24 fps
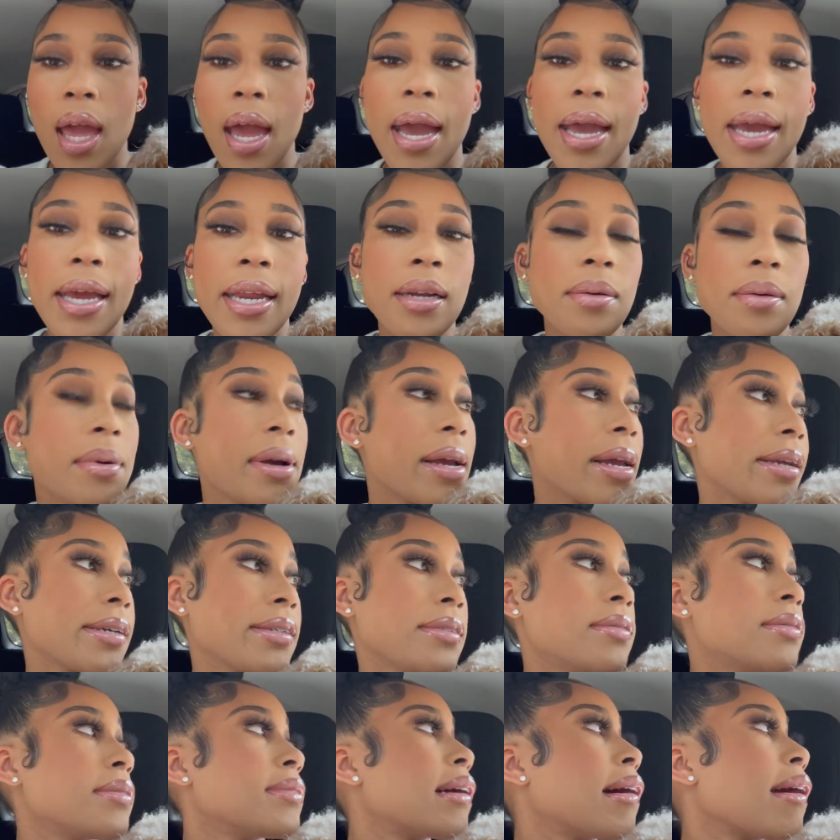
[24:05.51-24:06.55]
Anyway,
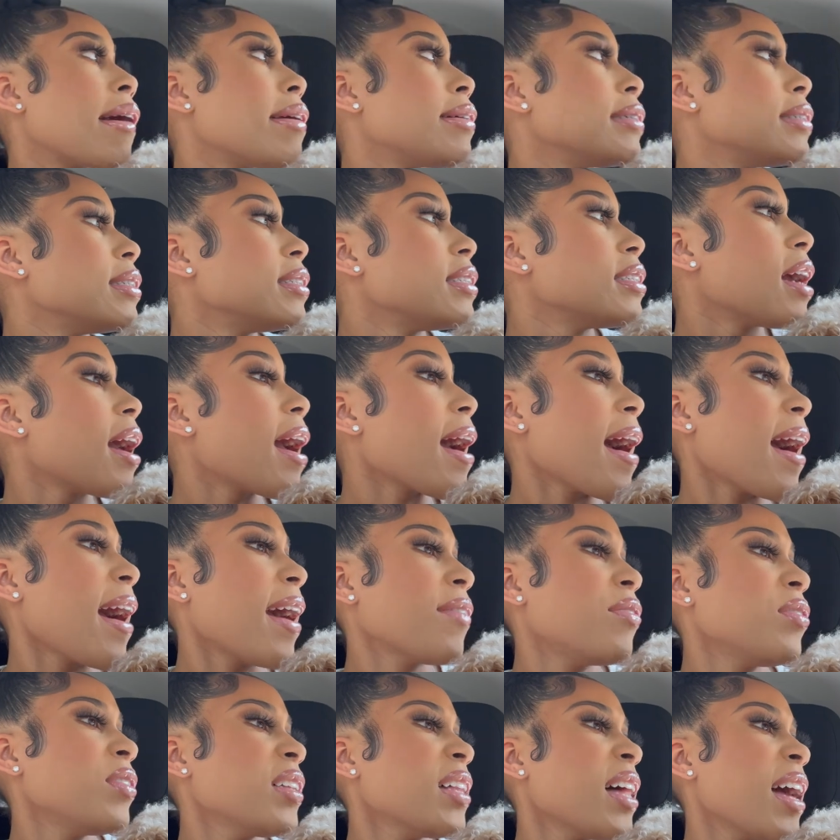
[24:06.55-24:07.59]
I
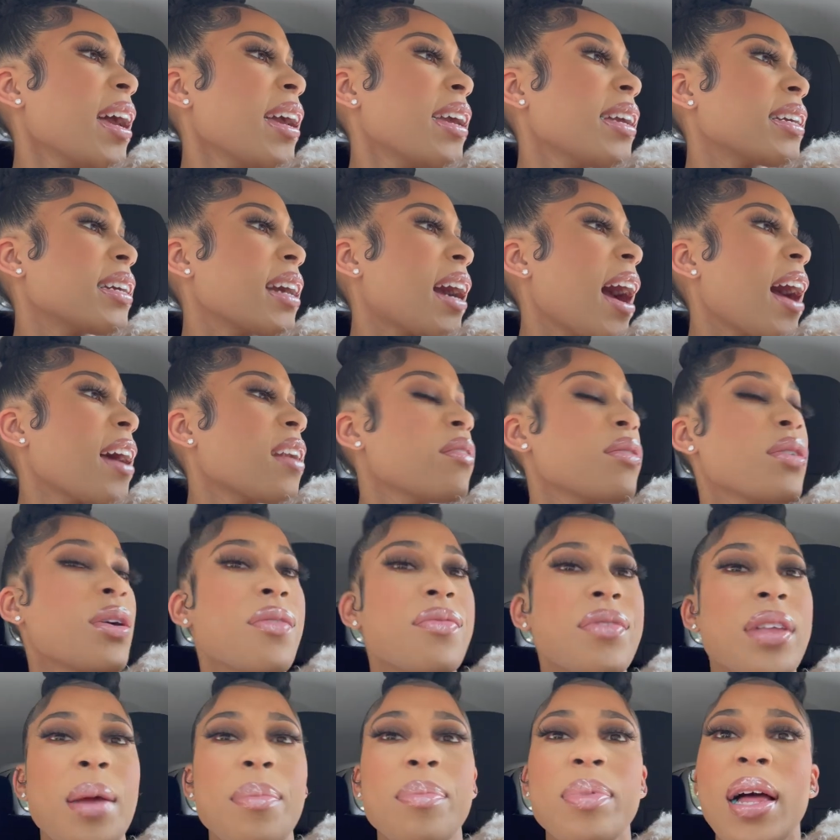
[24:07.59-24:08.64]
feel like, I don't know if
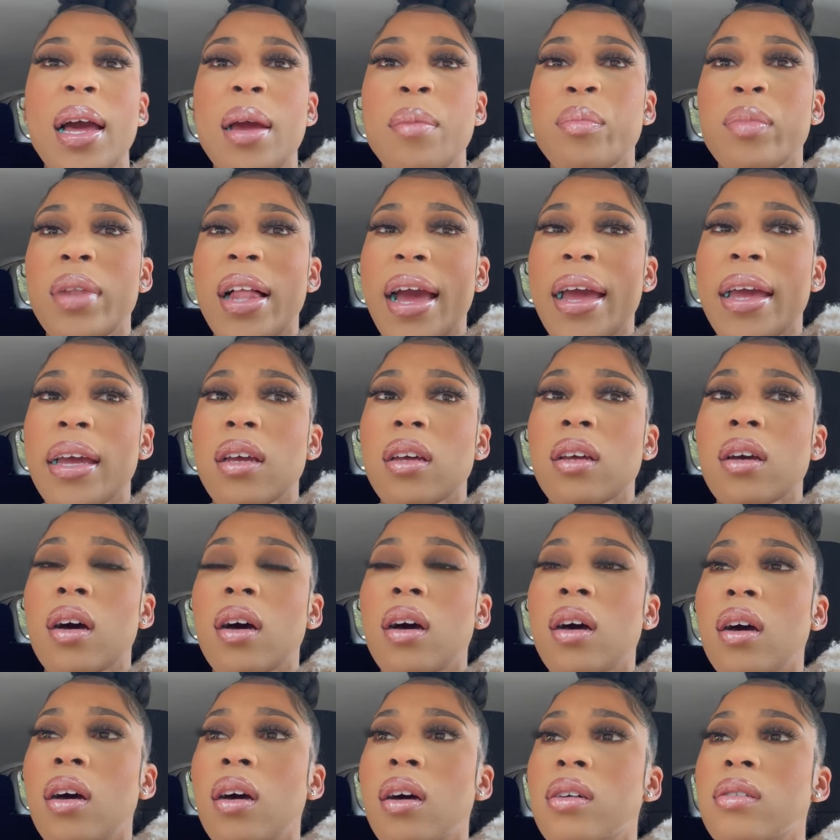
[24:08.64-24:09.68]
they play, like,
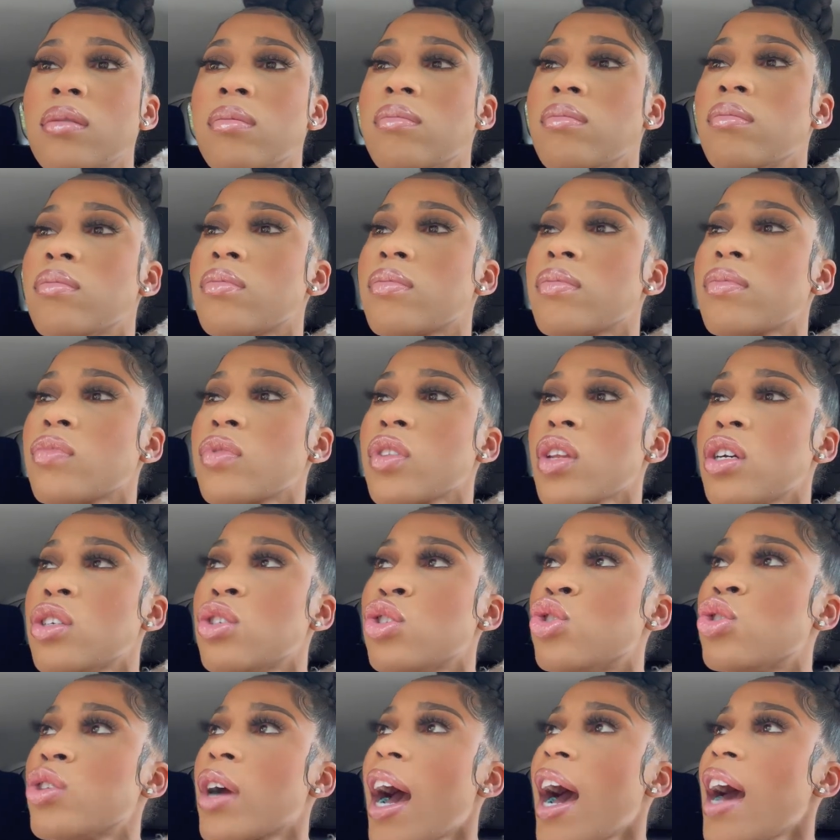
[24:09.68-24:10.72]
um...
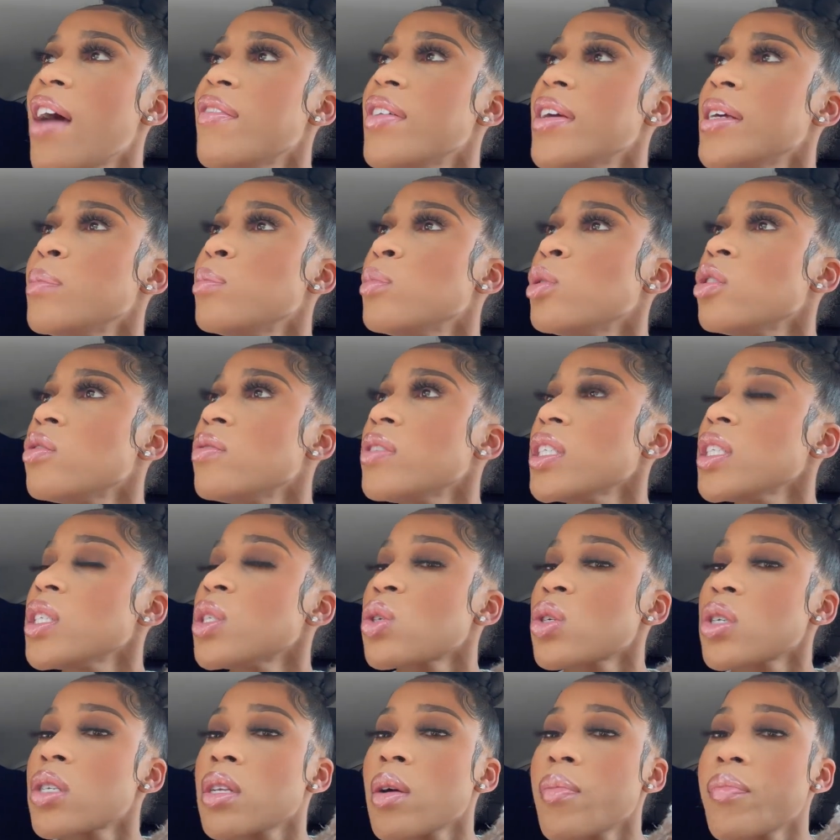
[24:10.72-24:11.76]
drive-in movies
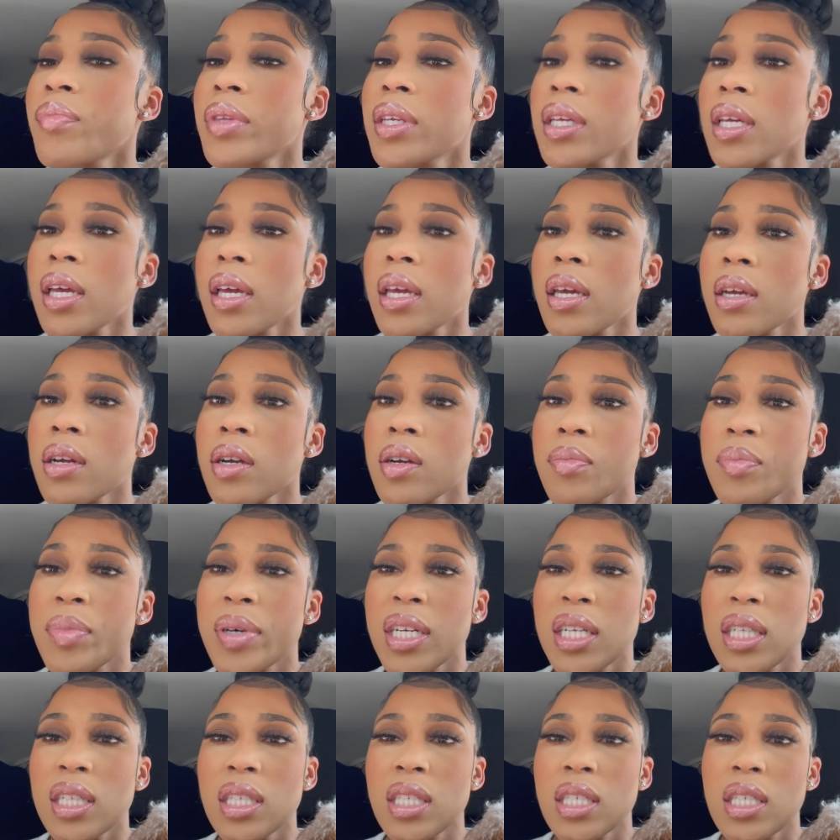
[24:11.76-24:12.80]
or something here, but
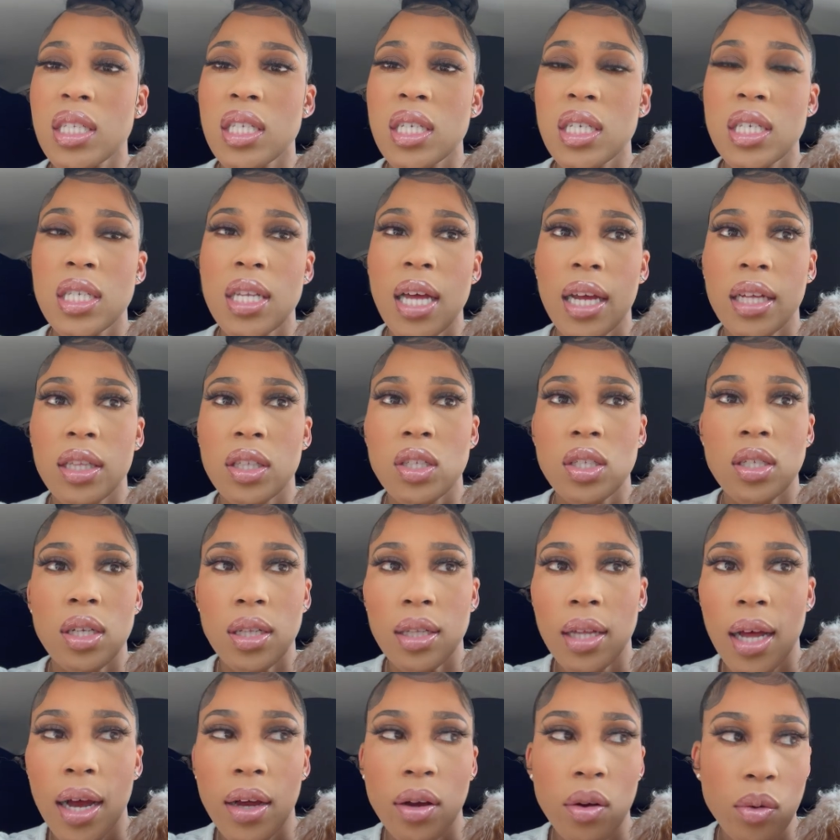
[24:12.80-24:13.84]
it just looks like there's a
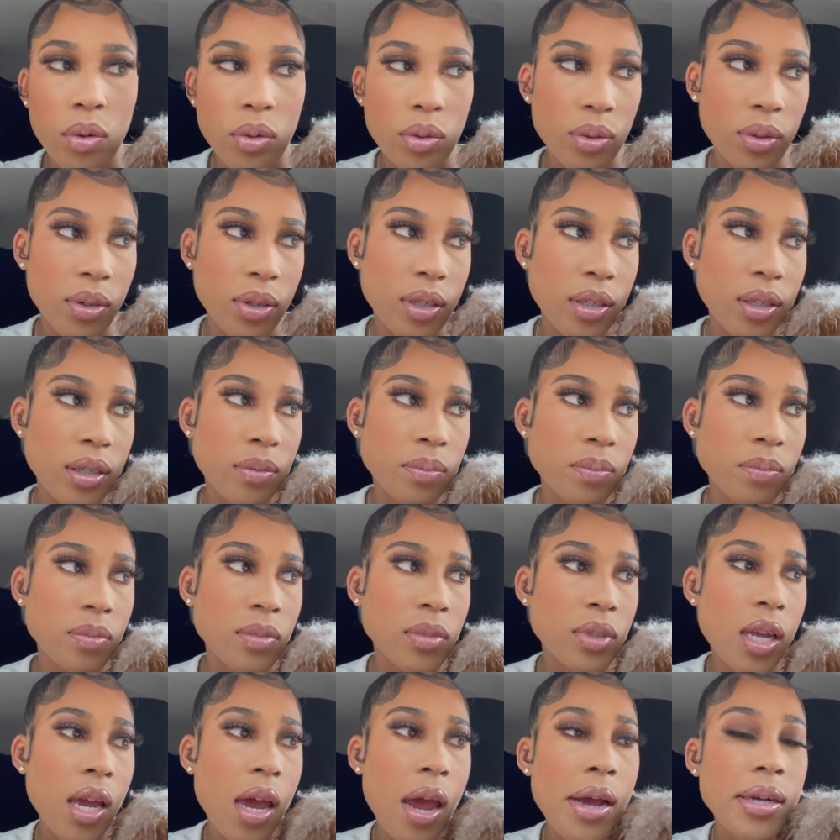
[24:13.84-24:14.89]
lot going on
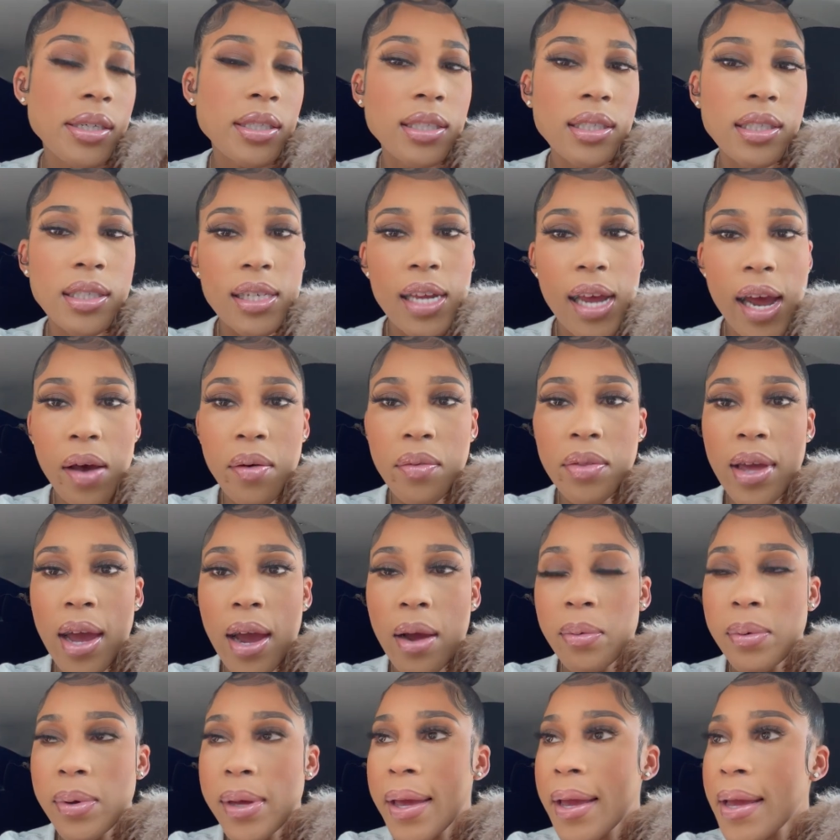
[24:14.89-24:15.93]
down that
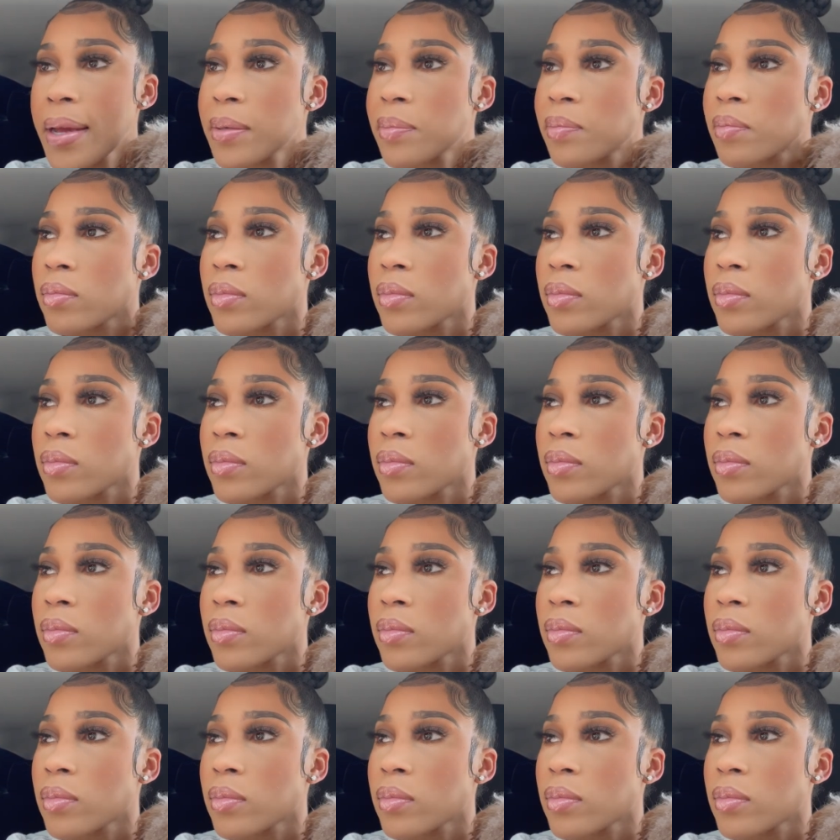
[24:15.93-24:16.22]
way.